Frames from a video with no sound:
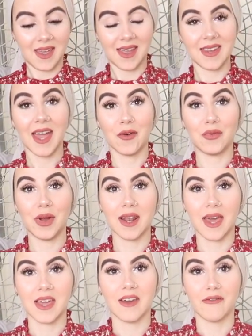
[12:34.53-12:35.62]
And yeah, I really
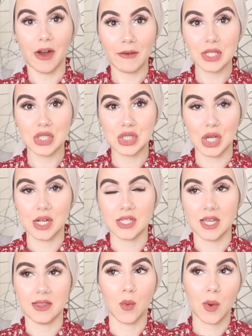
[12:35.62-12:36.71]
like it, very
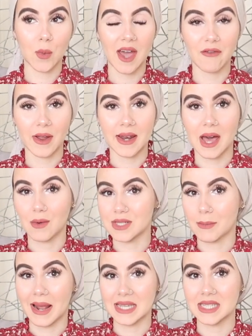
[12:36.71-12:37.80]
sturdy. The one we have right now is a
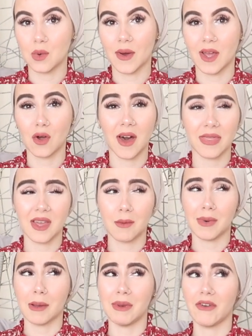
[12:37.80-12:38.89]
plastic one I got, I think,
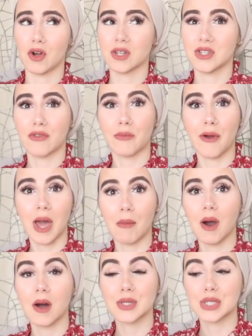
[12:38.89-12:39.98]
I believe I got it from
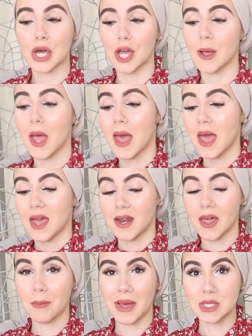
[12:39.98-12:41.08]
Primark. So
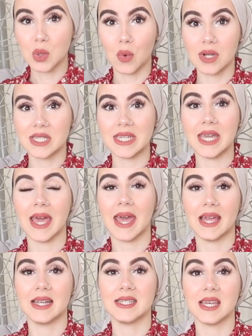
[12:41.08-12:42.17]
not the best quality
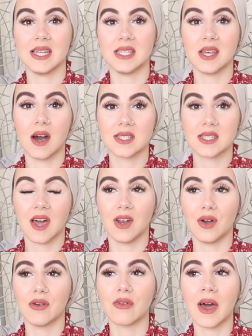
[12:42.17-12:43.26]
and it does
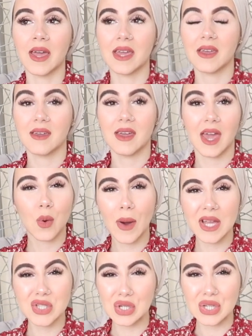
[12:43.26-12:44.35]
kind of like get
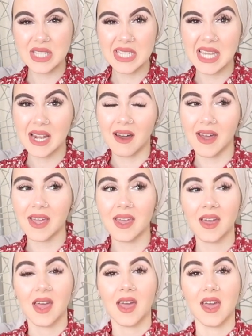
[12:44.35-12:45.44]
quite dirty. Like
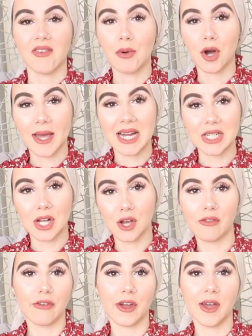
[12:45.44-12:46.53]
if I put a candle
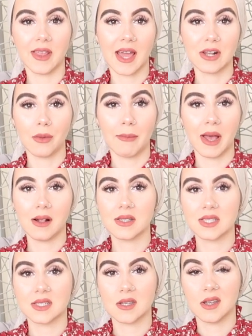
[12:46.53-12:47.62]
over it and the candle
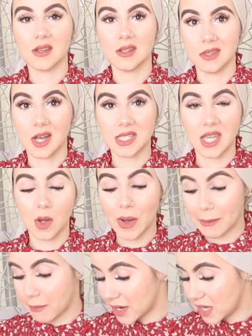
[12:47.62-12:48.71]
melts, it does get
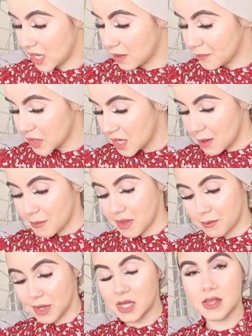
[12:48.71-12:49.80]
quite mucky
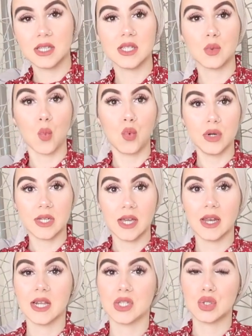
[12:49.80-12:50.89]
but because this is
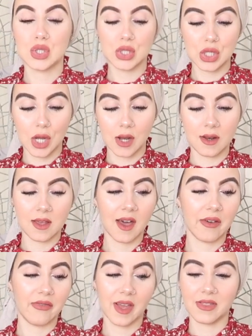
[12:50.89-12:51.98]
wooden and it's sturdy i
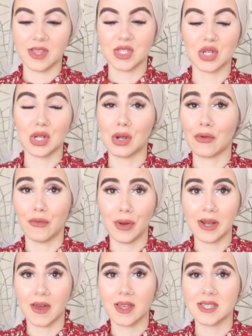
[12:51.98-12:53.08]
feel like this is gonna look
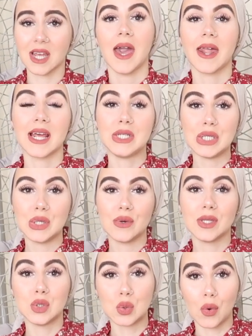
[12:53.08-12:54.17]
really nice and i do
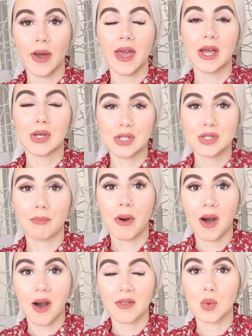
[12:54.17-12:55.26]
enjoy a good
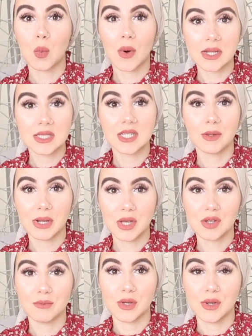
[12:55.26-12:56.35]
bath once in a
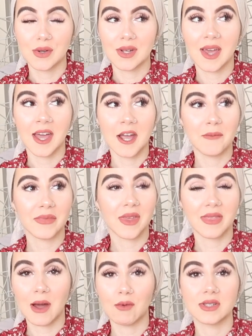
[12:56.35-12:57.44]
blue moon um
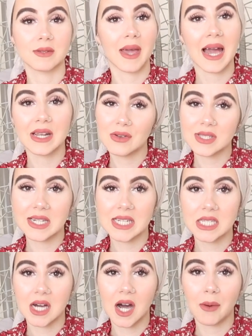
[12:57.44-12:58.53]
that with some candles
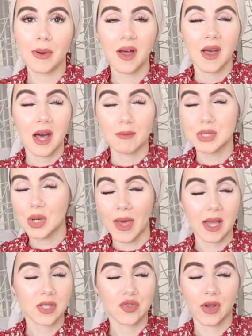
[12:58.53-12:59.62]
lit up i'm so
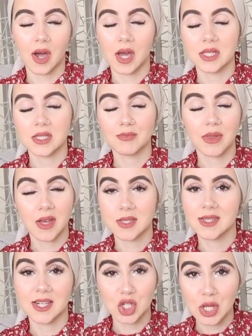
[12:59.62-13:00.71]
extra guys but
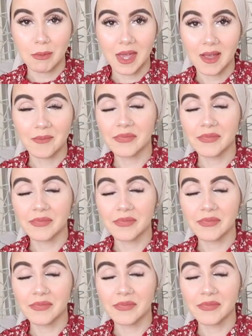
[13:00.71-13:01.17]
that's literally me